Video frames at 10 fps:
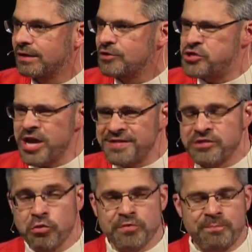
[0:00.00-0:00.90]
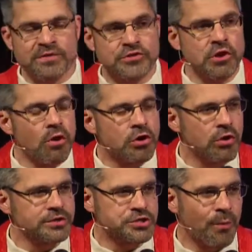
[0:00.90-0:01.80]
Jesus, who has been so
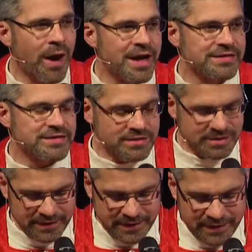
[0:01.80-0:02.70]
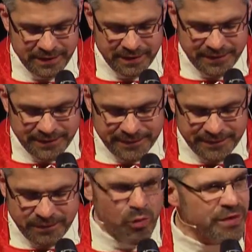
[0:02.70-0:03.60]
good to us.
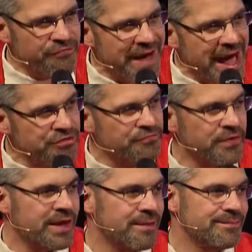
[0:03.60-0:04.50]
Will we fast for him?